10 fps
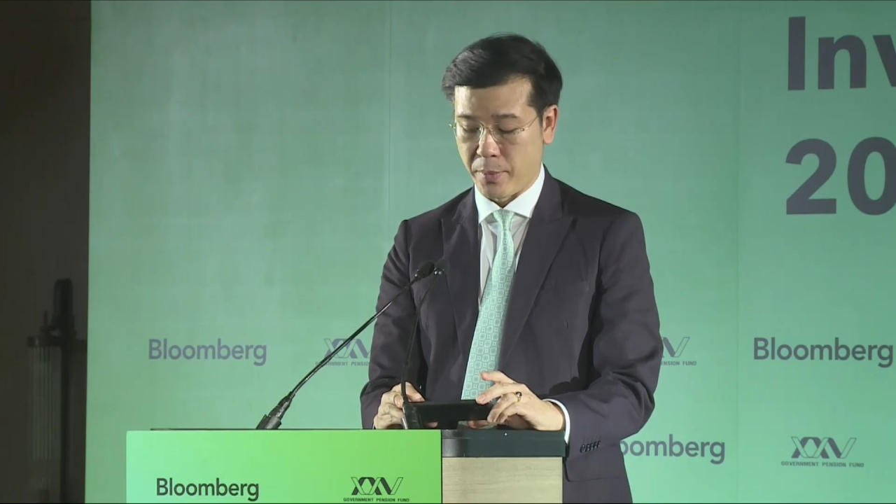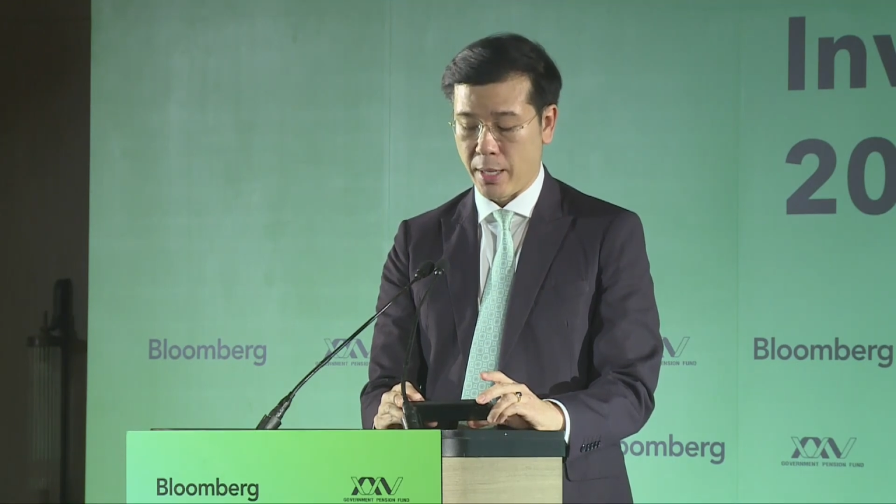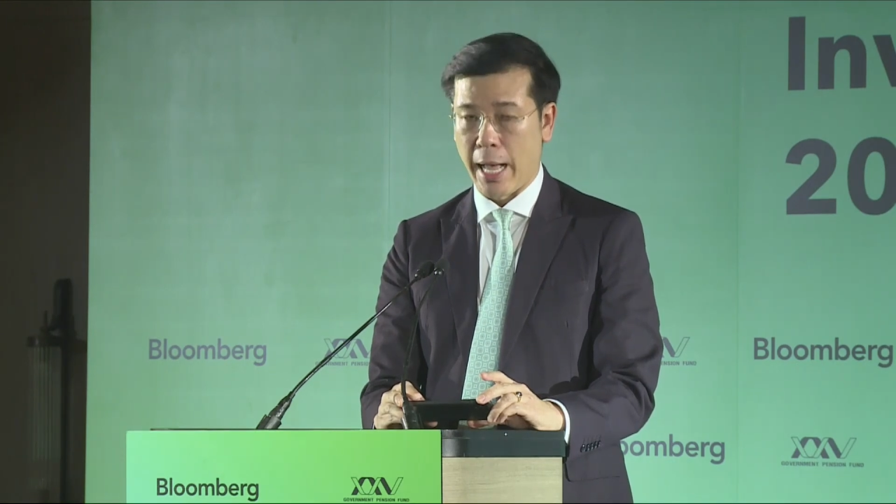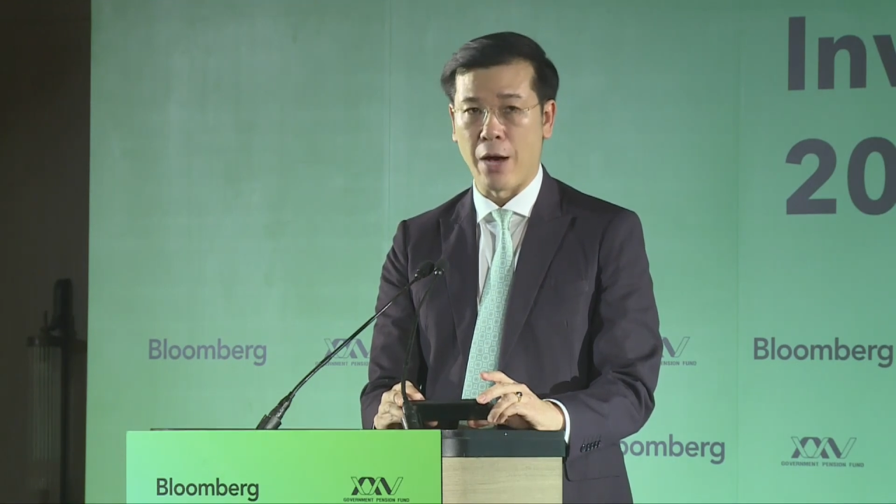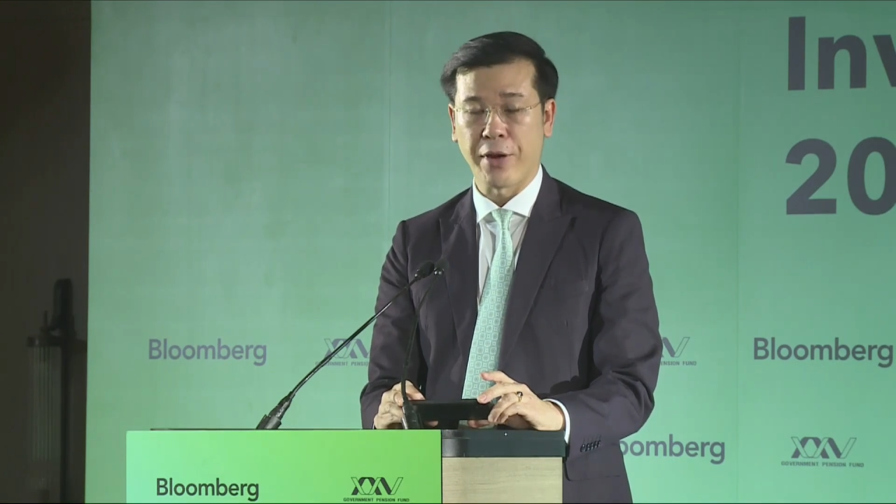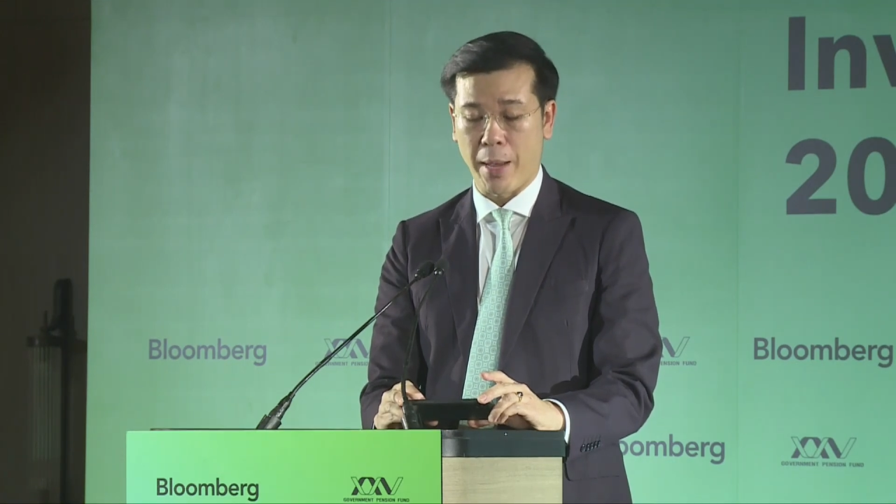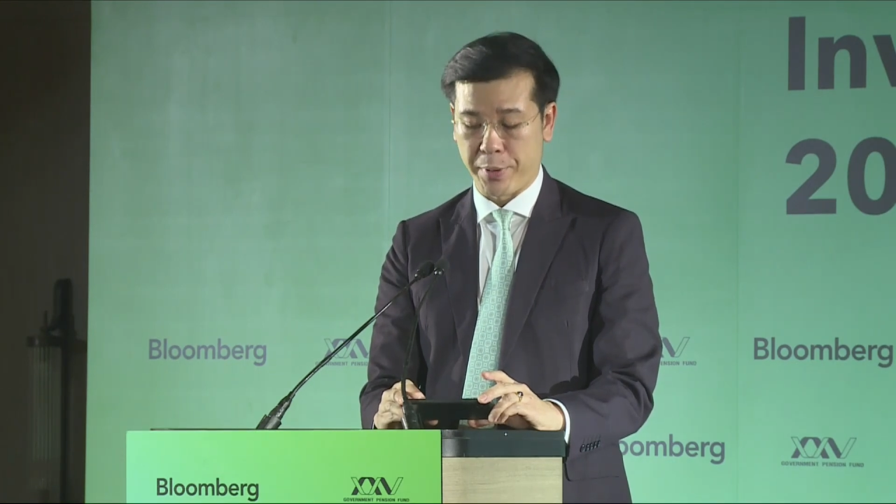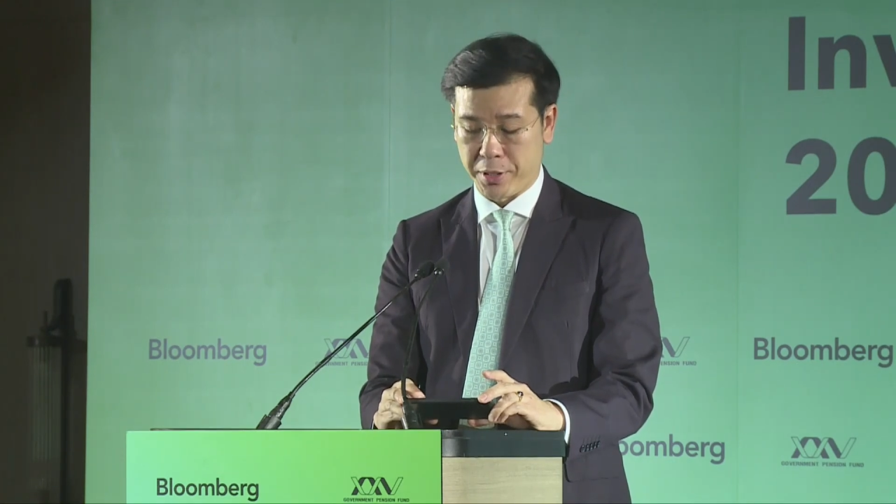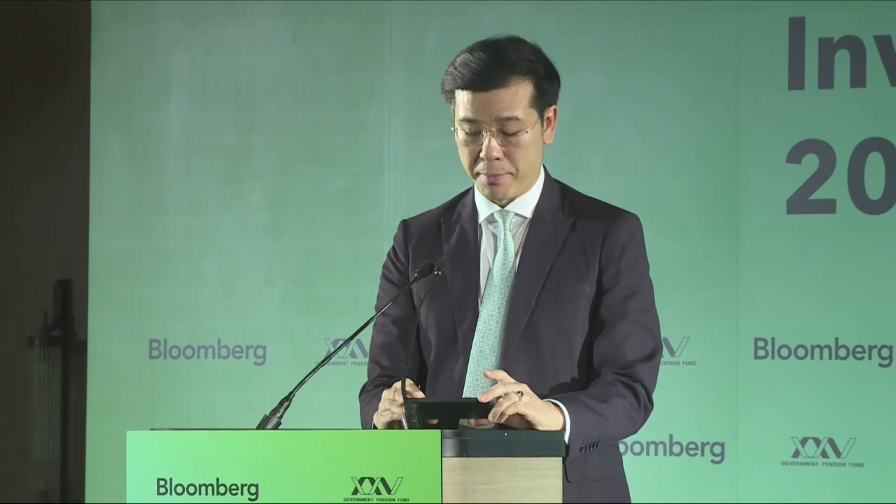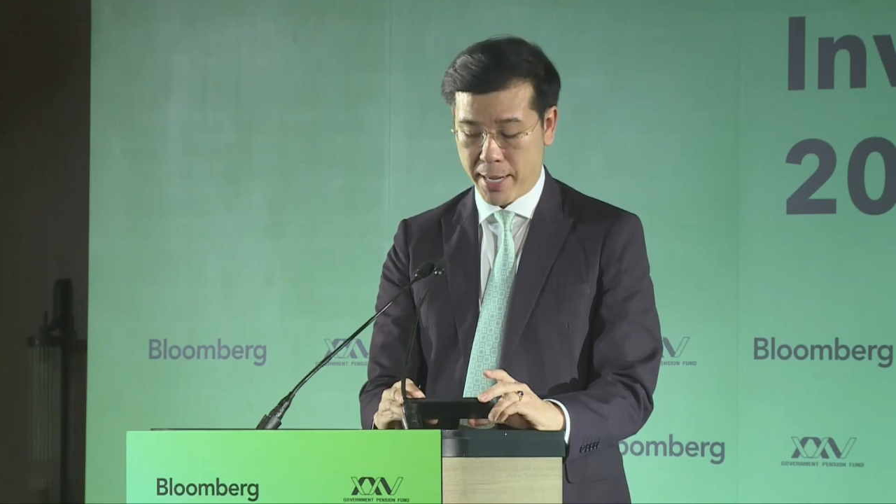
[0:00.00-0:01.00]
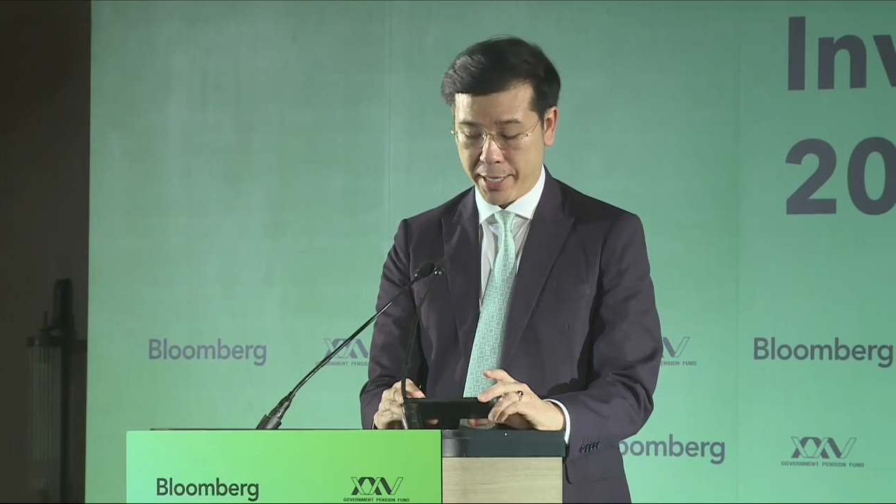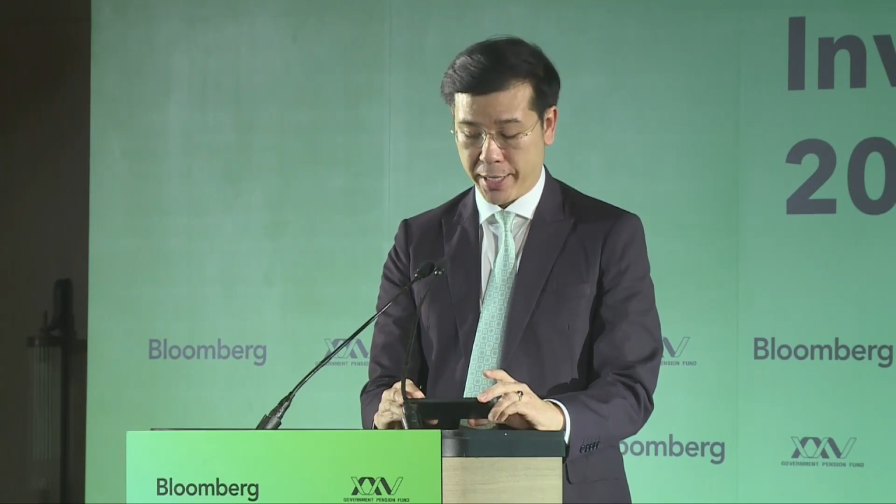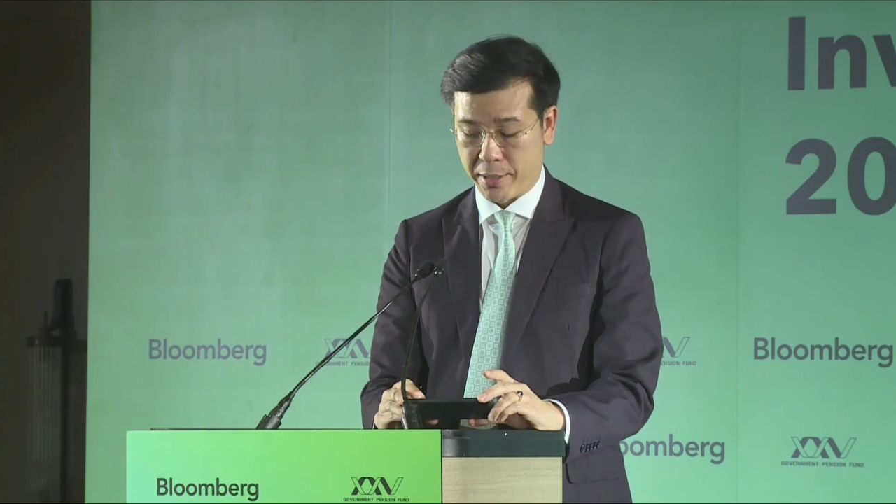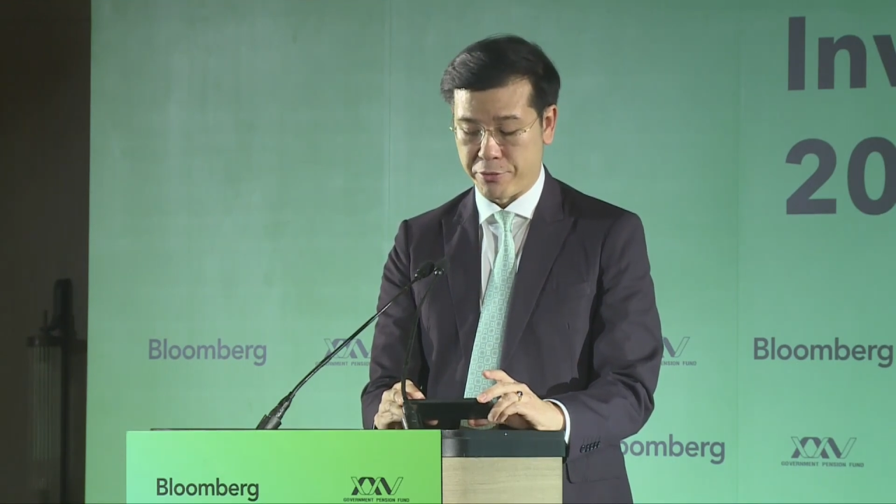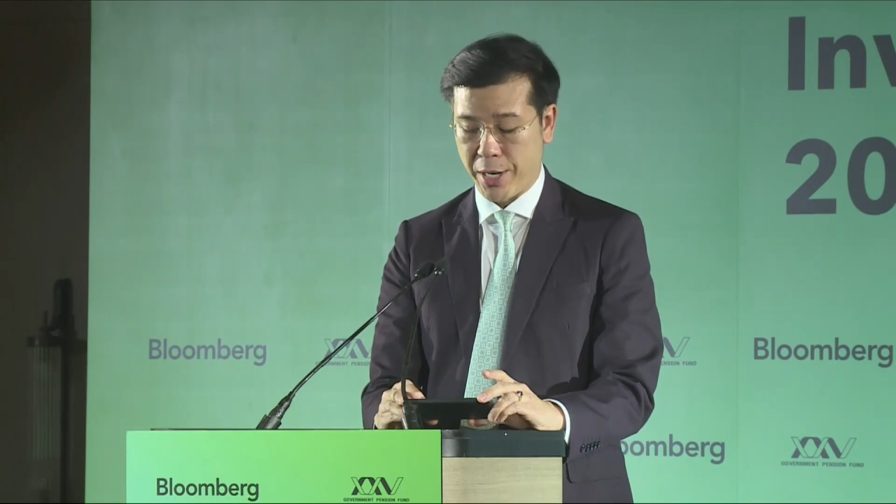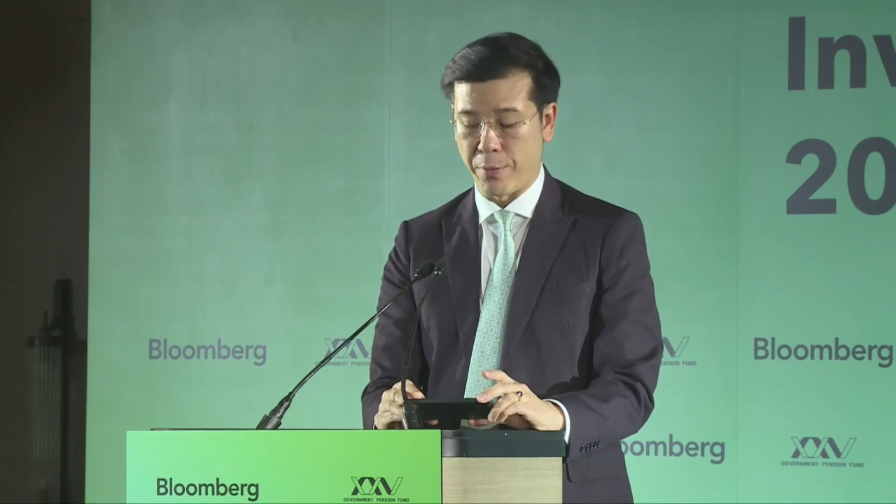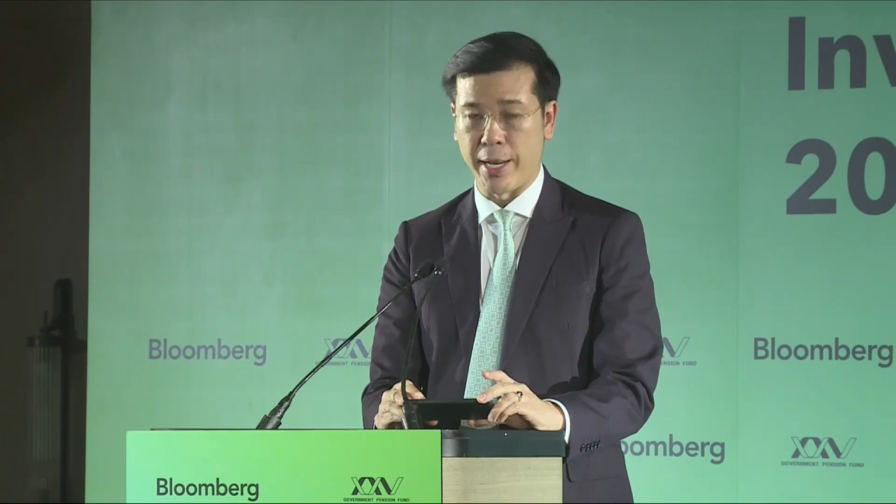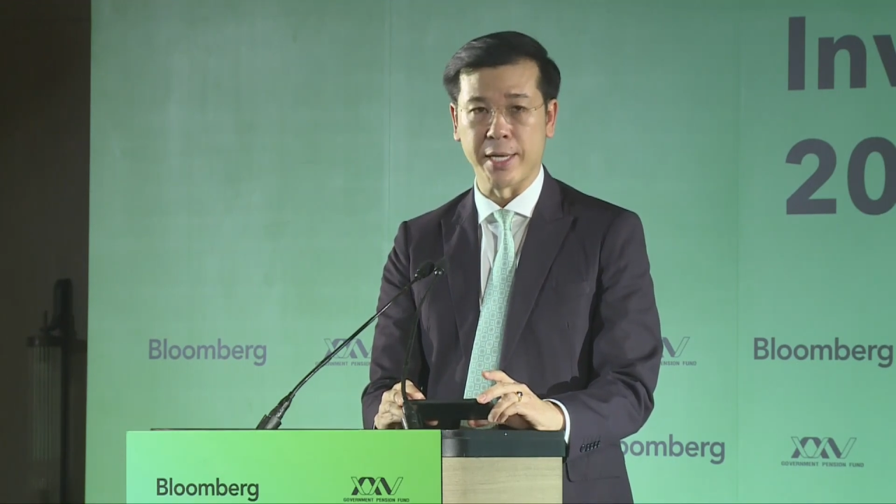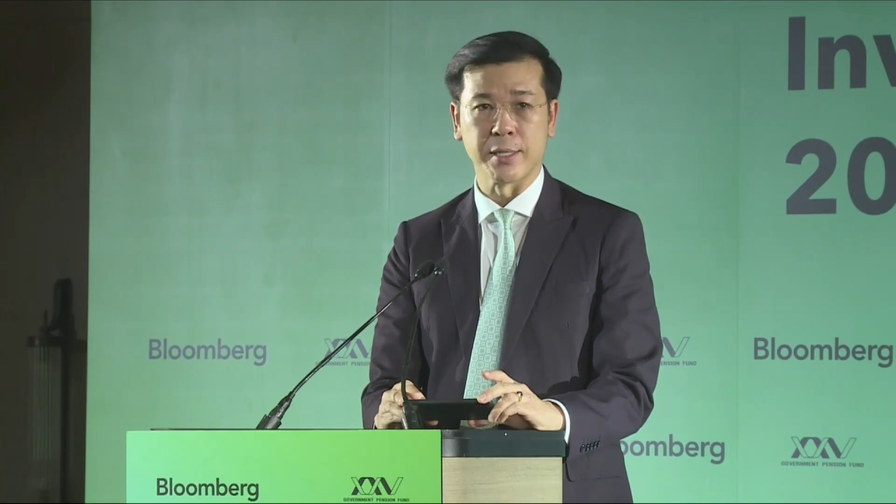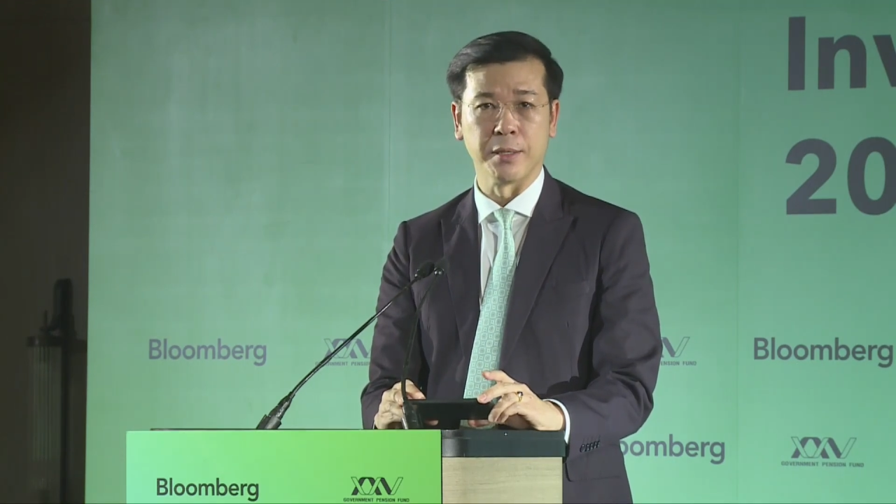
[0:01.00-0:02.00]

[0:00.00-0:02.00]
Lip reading: our capital market regulator,